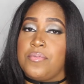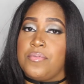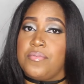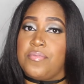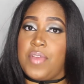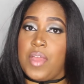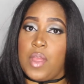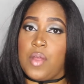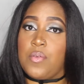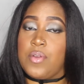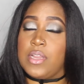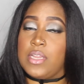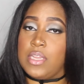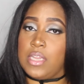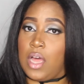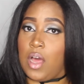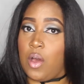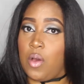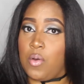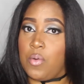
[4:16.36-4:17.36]
very
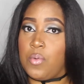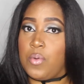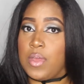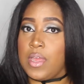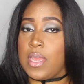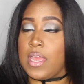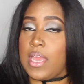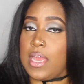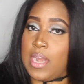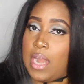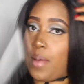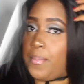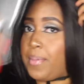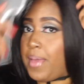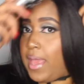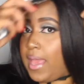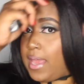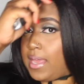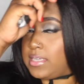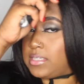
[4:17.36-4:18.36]
low and I
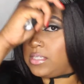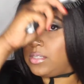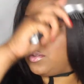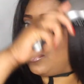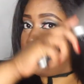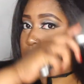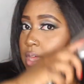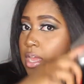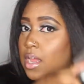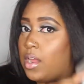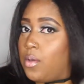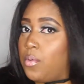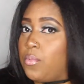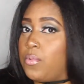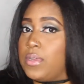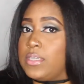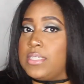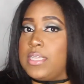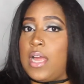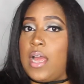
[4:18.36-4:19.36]
passed through the hair
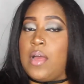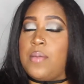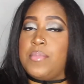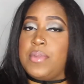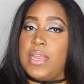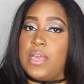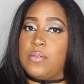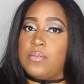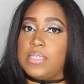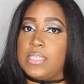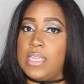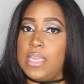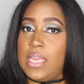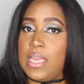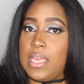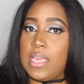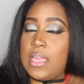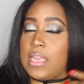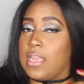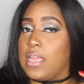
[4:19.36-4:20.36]
one time and that was
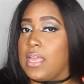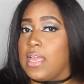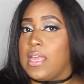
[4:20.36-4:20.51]
it.